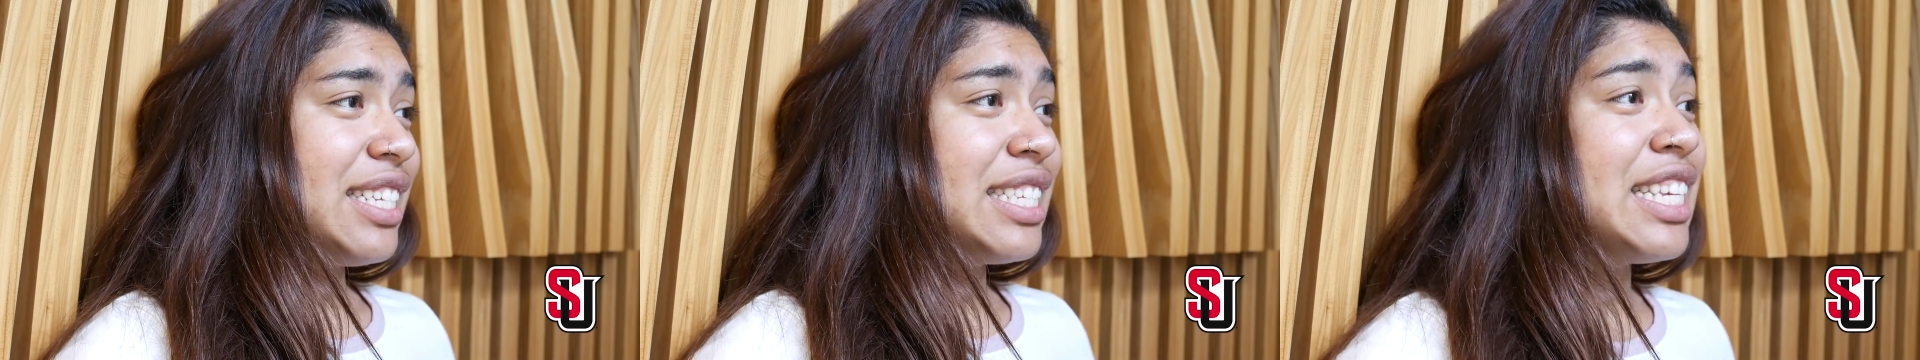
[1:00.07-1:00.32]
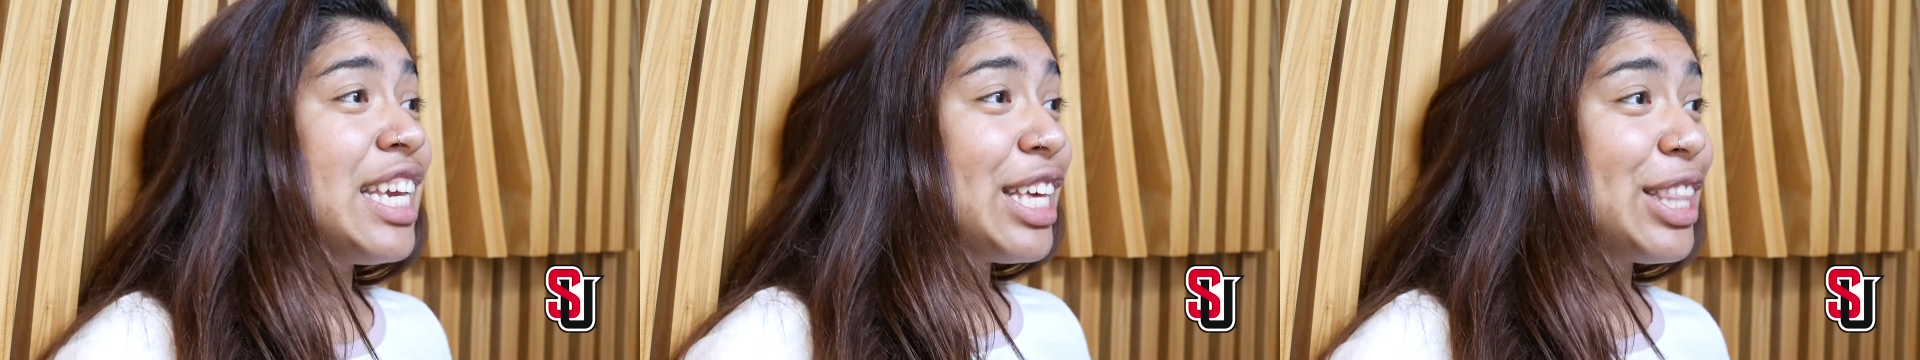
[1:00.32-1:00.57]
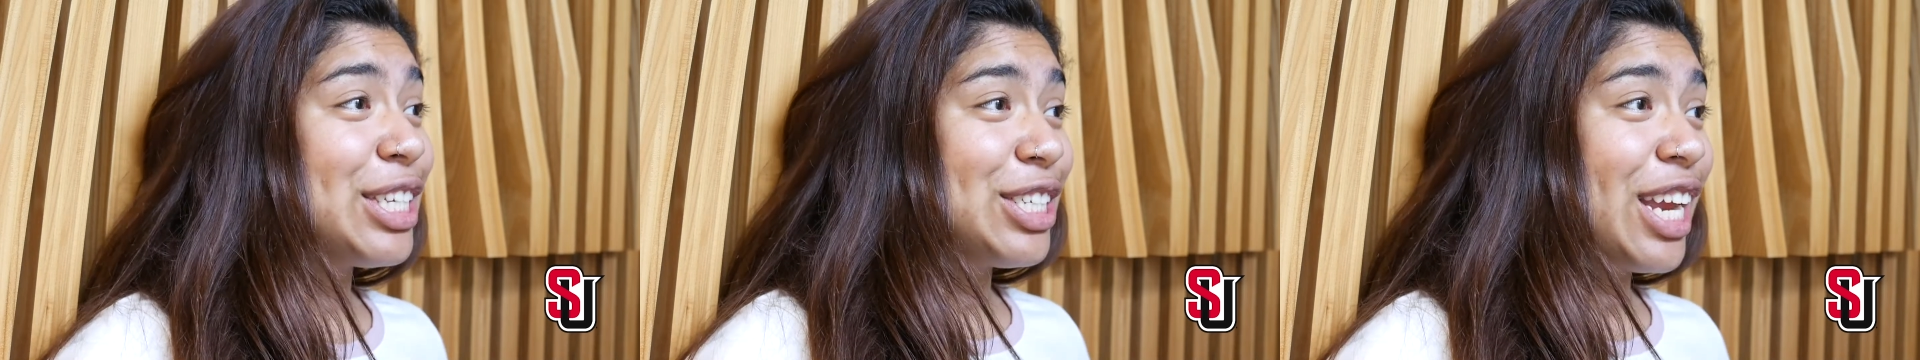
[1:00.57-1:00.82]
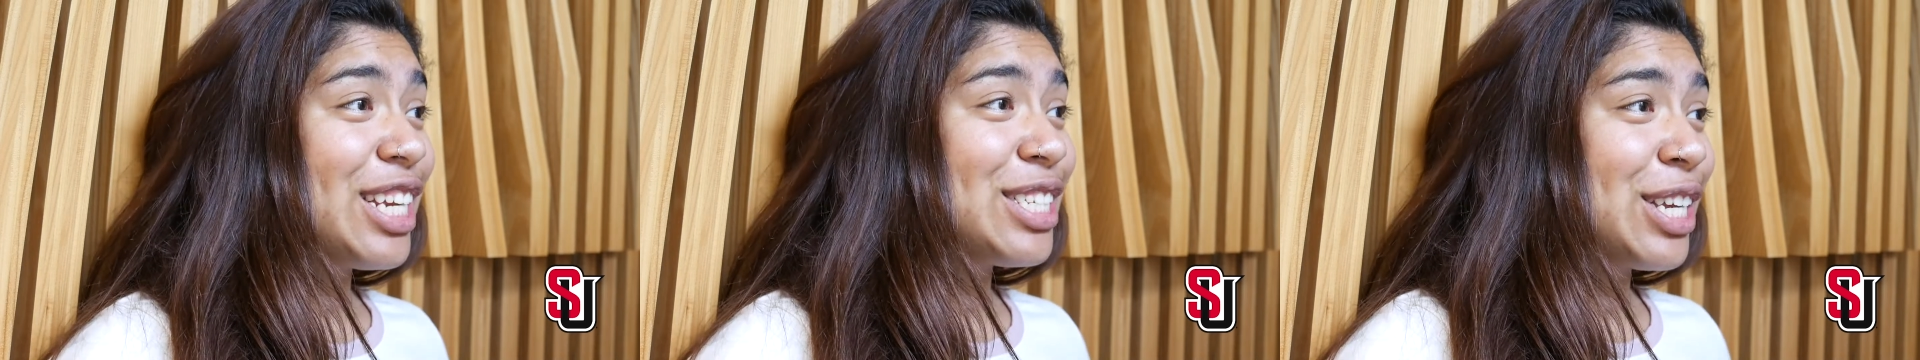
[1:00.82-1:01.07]
see the
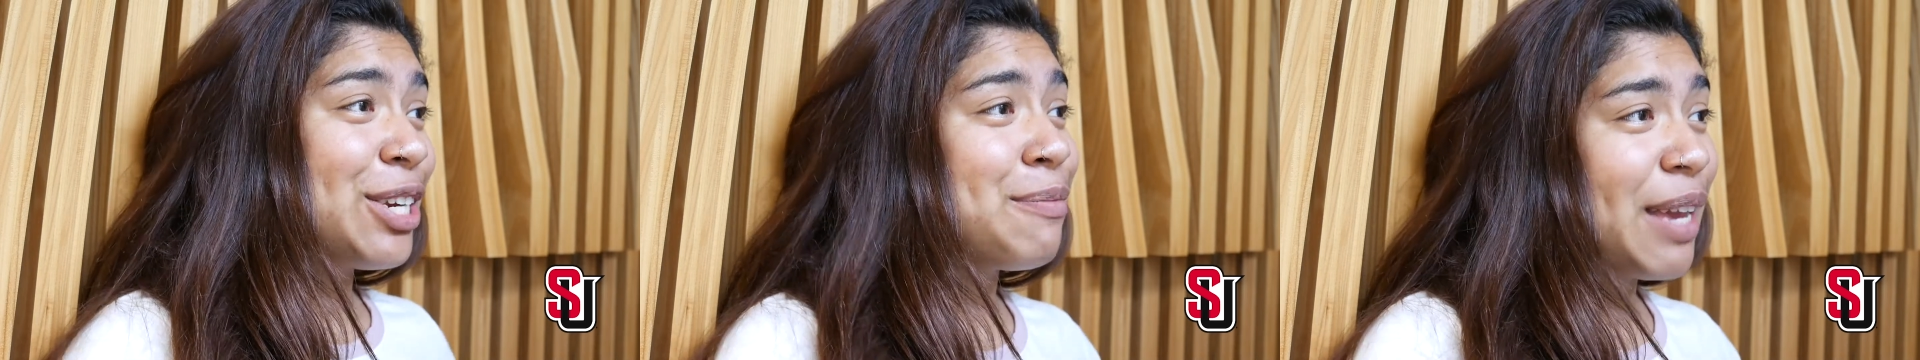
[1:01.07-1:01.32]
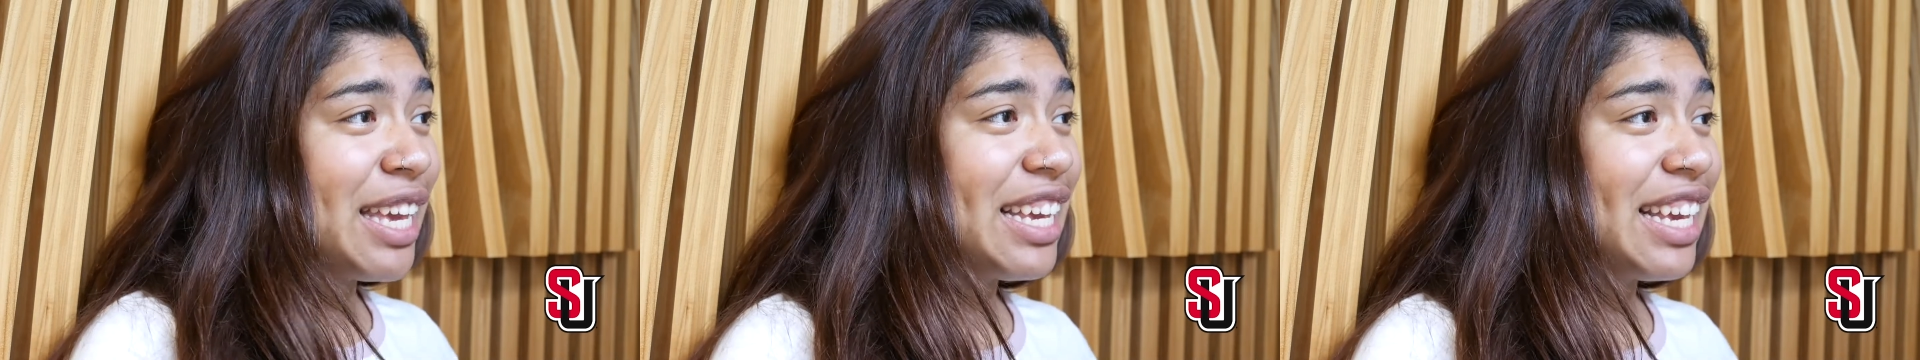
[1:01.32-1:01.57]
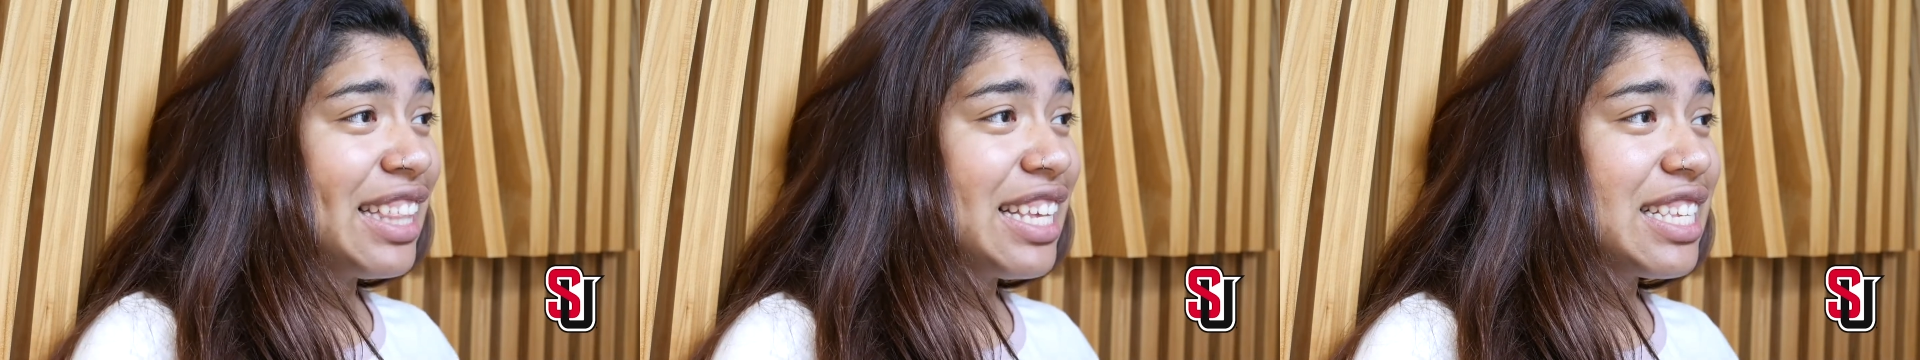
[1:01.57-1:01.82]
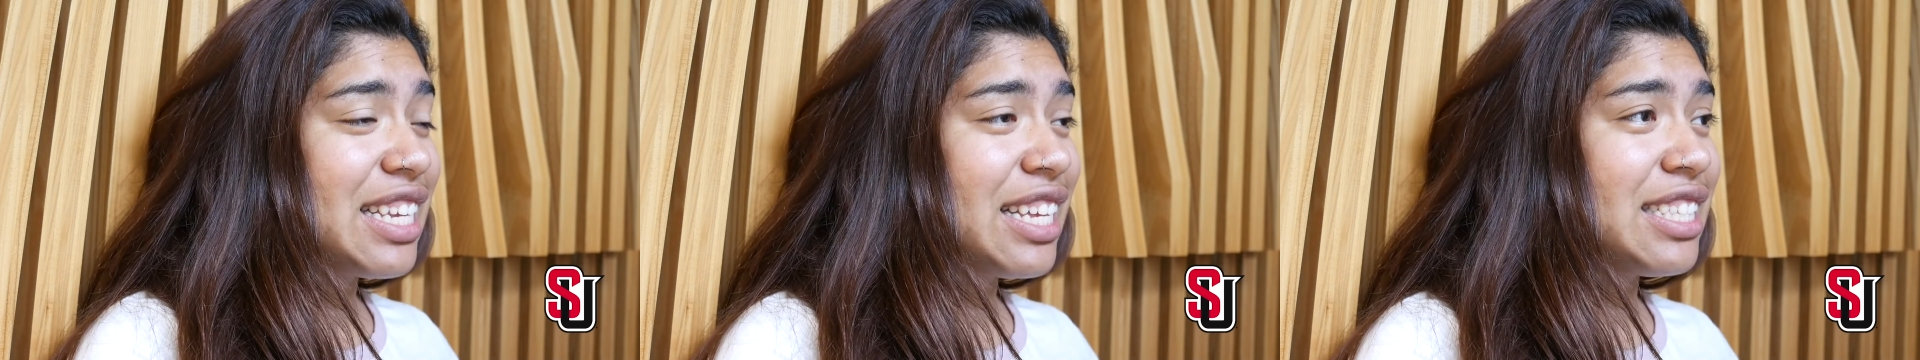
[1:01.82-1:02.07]
change that you're making
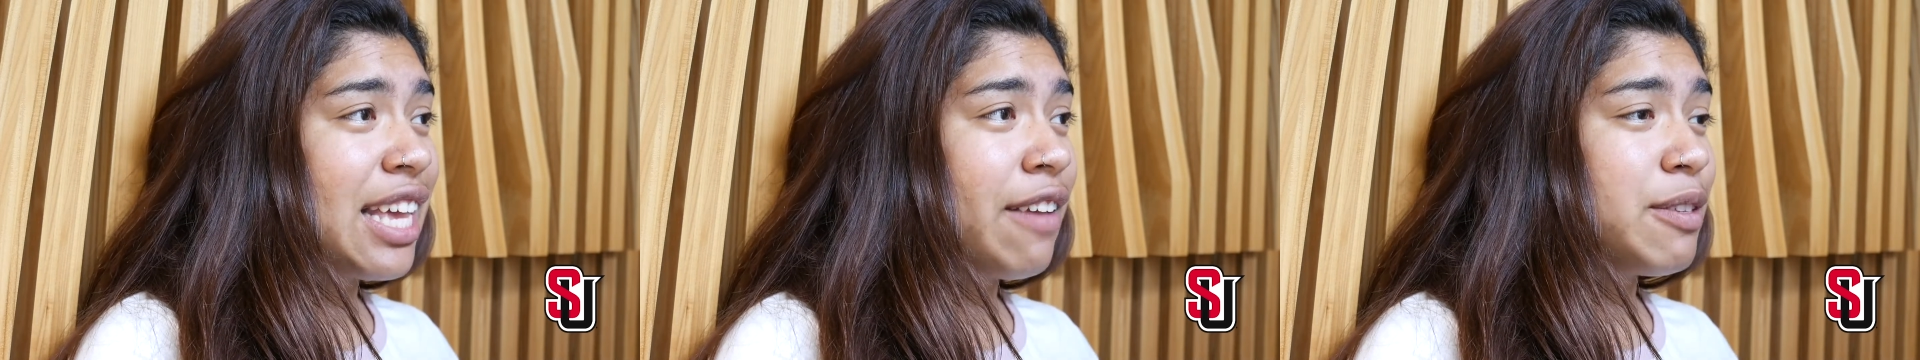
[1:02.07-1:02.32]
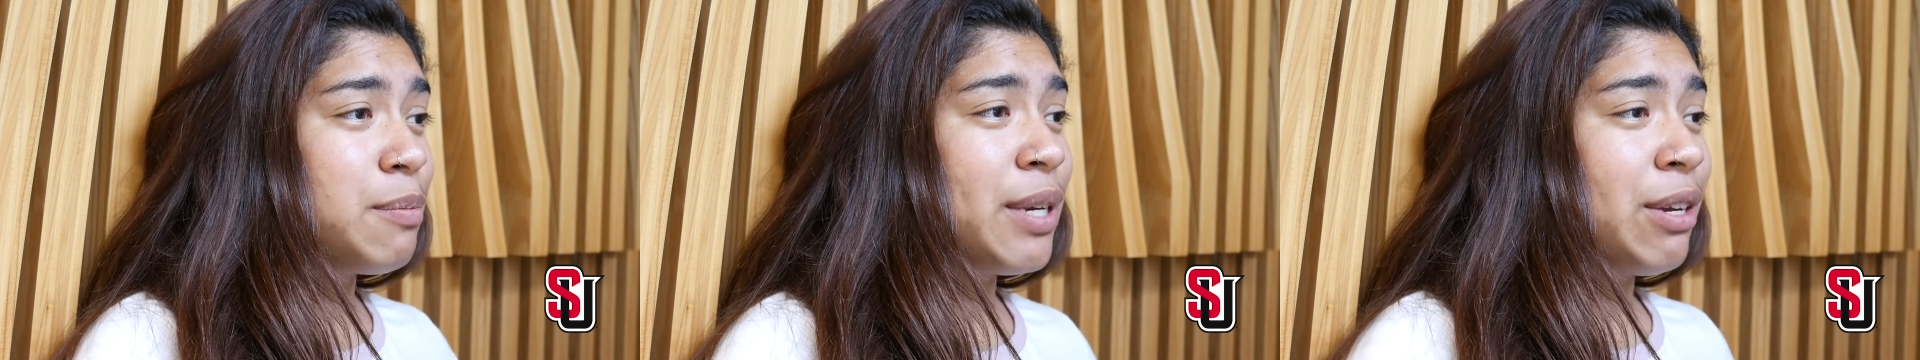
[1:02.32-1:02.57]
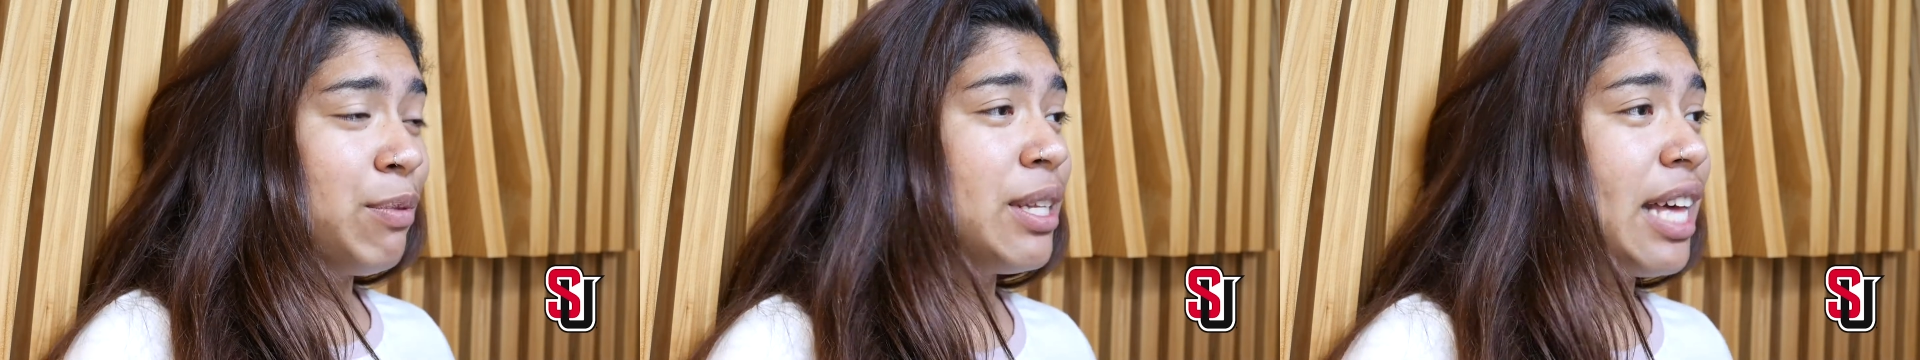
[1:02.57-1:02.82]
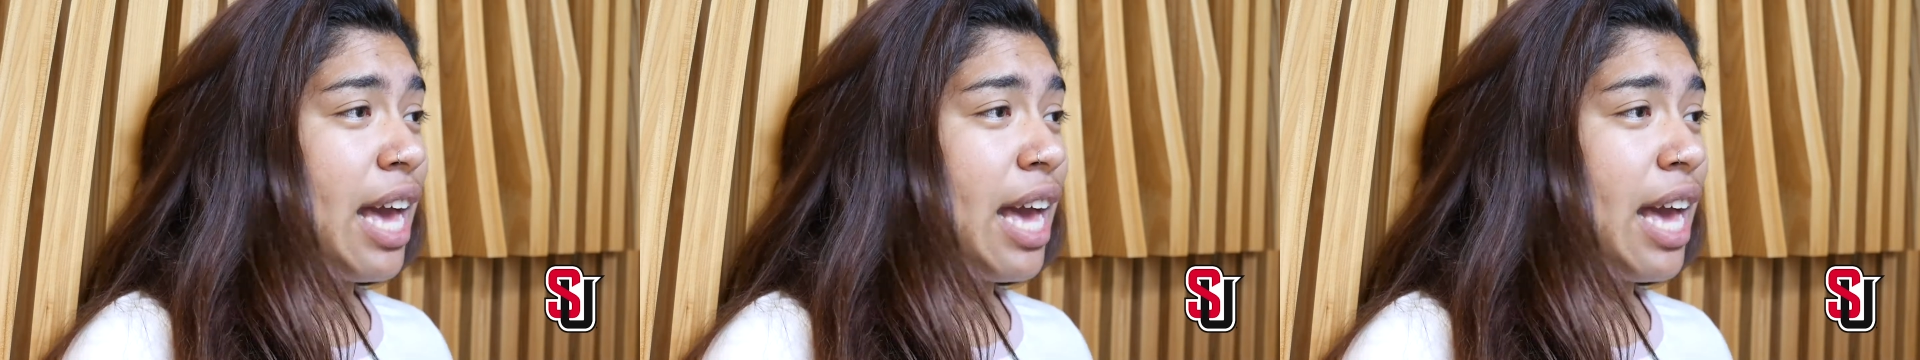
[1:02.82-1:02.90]
in these kids' lives, but it will